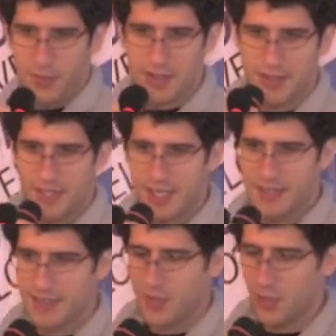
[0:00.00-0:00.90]
way the day
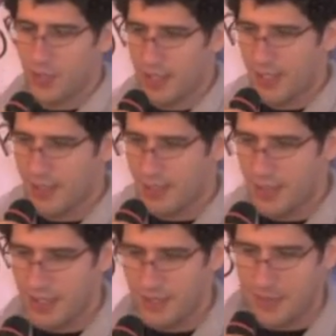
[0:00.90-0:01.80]
is going to work
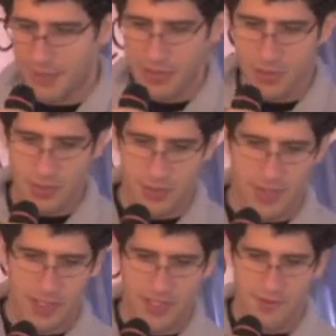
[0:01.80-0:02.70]
out, I'm going to do a little
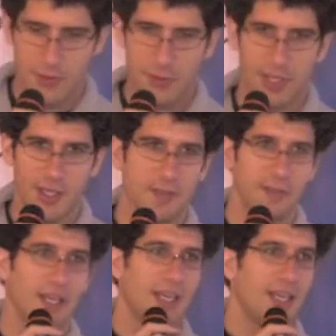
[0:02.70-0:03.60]
bit of live coding,
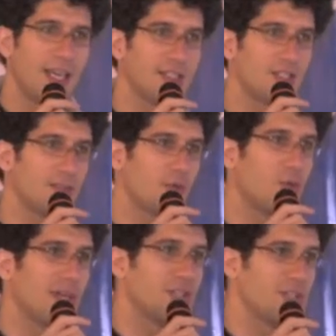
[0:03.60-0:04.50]
answer some
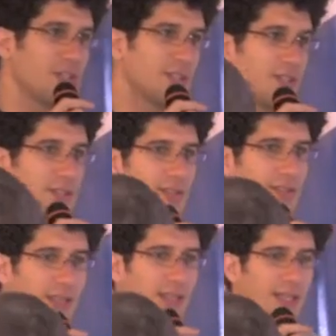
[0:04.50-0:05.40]
questions,
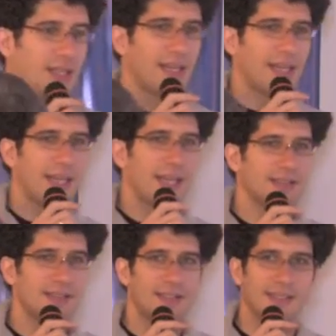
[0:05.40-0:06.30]
and